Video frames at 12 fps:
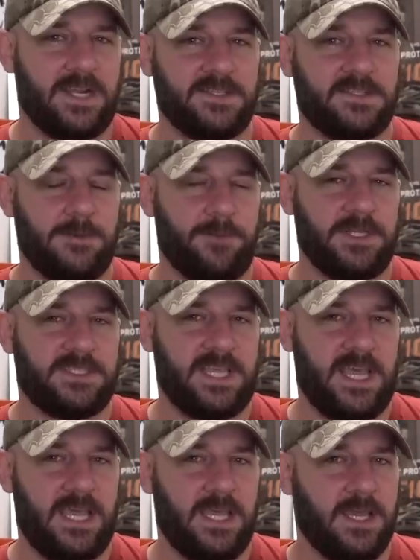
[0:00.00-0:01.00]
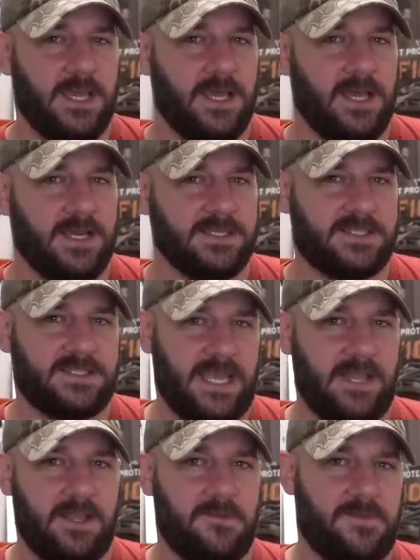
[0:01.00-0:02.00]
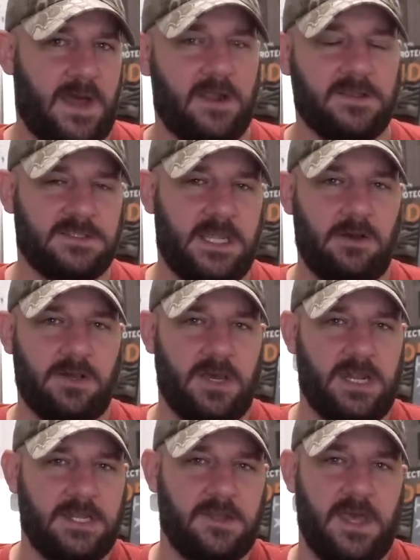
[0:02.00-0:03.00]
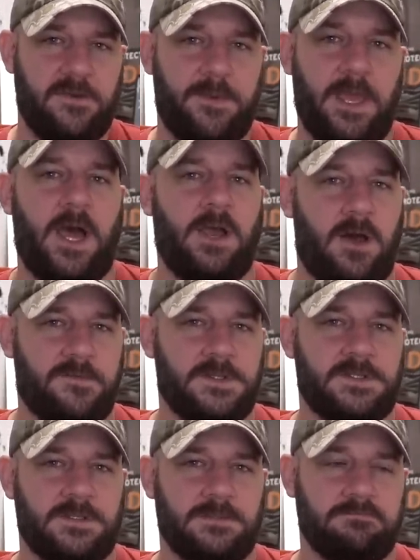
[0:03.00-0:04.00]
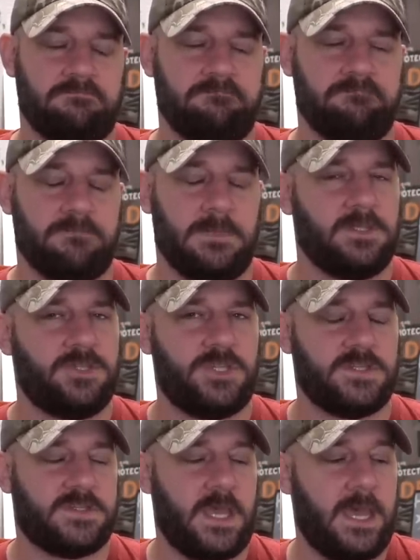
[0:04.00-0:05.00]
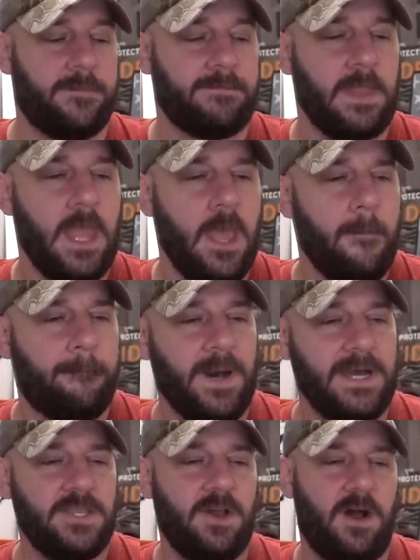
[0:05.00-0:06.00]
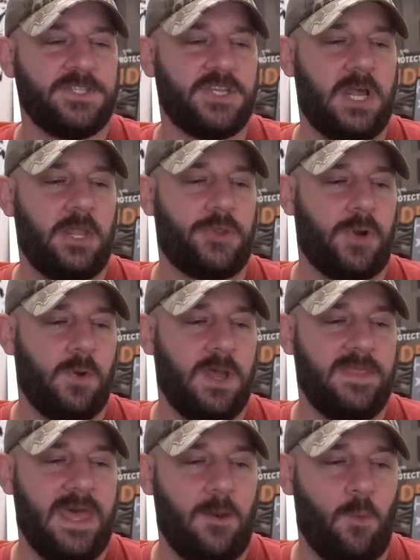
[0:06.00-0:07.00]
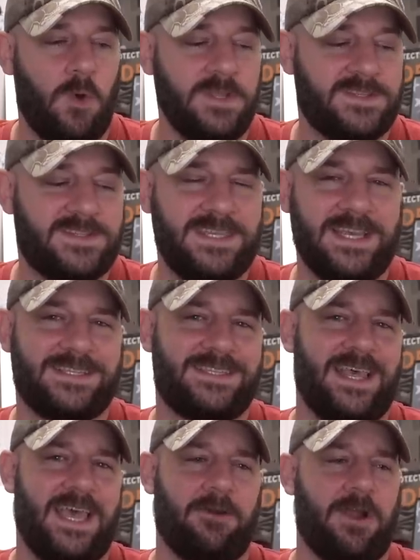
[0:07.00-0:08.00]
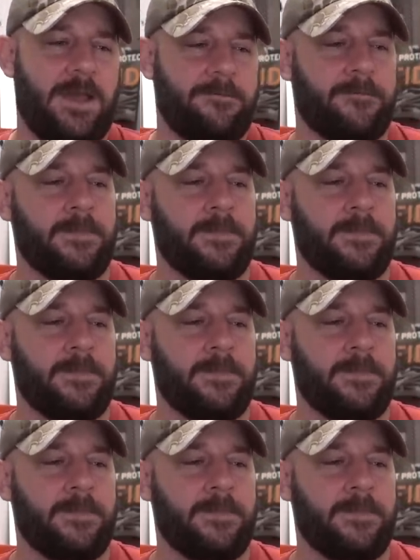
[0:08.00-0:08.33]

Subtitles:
could simply say, assailant fires nail gun into FBI office? Just saying. But you also got to throw in that 1/6 thing, right?